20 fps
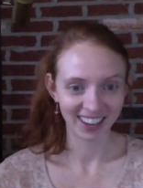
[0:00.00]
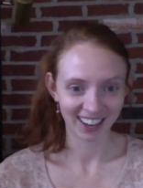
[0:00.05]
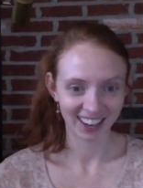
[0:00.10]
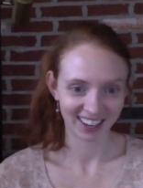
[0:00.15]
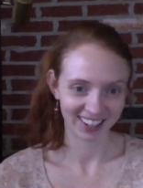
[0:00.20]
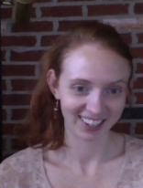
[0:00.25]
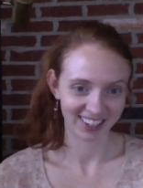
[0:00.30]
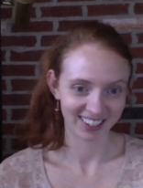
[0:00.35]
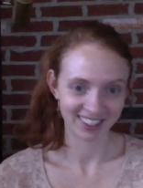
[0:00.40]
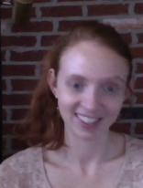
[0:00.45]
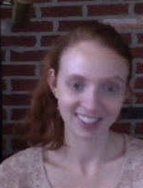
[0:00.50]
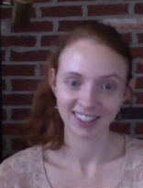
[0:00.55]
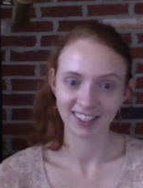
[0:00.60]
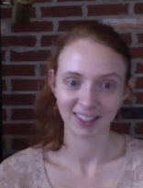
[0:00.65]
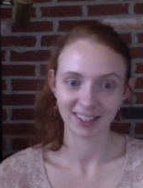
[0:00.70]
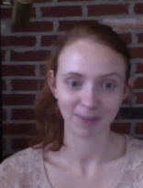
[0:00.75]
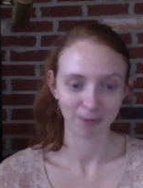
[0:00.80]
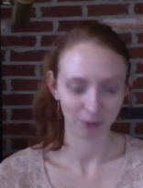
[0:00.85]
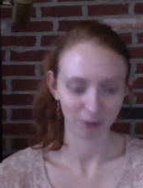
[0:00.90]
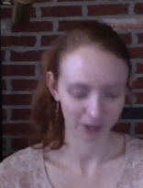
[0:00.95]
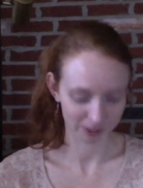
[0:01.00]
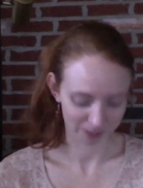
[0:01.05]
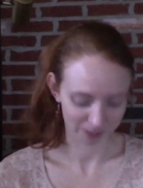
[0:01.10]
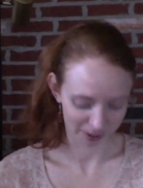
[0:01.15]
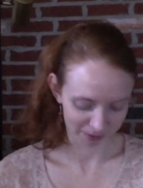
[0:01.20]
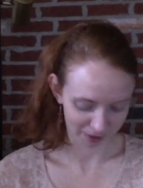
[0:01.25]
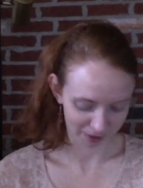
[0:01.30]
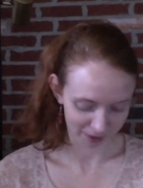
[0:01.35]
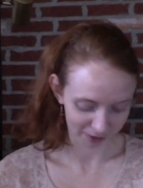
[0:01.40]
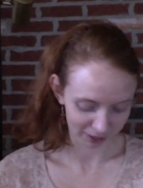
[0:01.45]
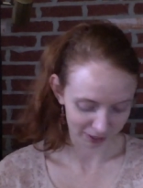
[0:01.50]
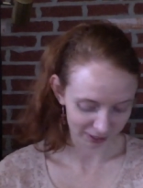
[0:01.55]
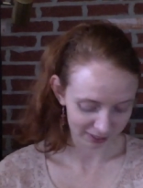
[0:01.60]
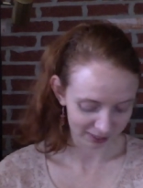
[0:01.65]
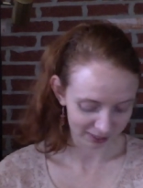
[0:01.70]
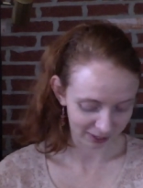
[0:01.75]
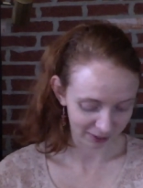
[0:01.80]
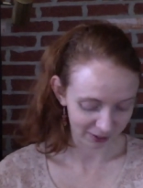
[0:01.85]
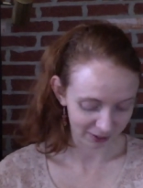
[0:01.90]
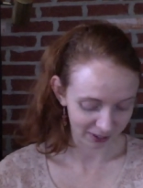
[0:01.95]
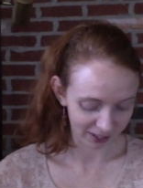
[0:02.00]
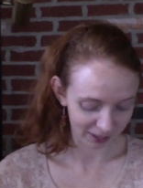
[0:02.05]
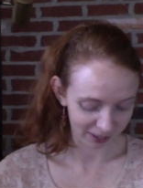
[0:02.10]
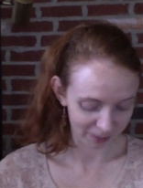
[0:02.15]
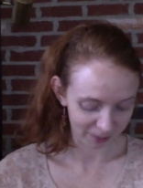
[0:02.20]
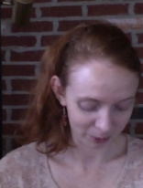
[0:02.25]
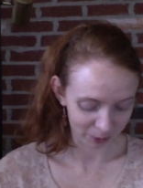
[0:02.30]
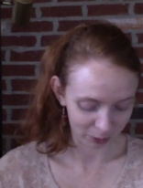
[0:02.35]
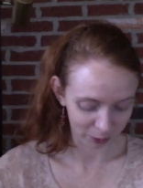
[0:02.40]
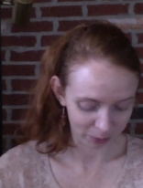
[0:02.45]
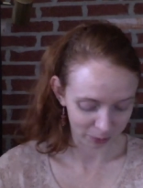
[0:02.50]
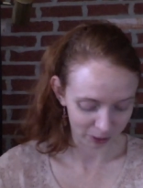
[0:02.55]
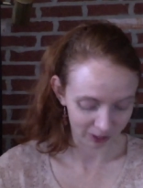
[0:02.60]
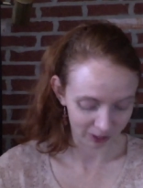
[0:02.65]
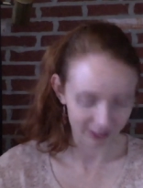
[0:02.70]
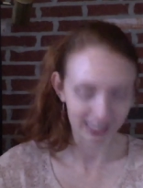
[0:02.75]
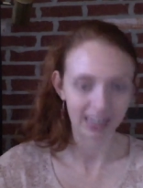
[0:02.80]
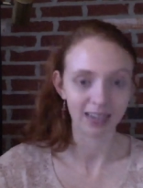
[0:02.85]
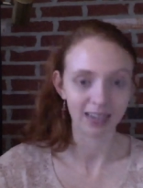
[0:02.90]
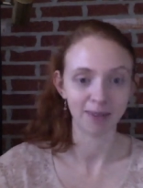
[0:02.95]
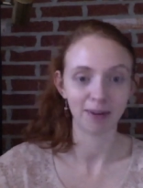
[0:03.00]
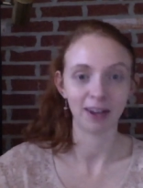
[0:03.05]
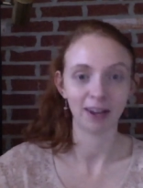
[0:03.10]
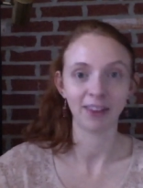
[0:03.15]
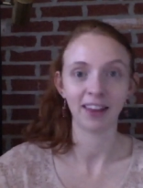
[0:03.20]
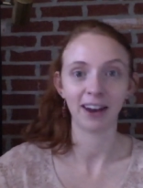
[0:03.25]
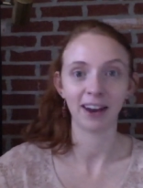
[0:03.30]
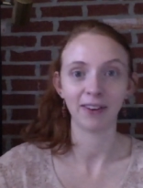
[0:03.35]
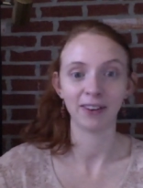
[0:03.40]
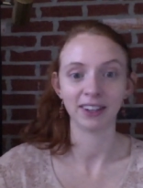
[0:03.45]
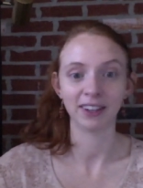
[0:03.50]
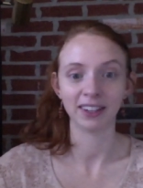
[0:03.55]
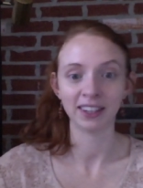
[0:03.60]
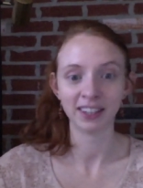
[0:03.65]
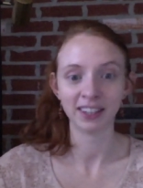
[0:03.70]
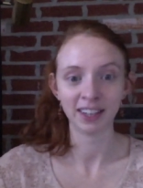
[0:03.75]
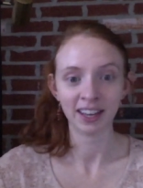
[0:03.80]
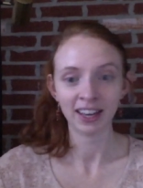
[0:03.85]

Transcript: and it's one of my favorites, so I'm super excited about that one.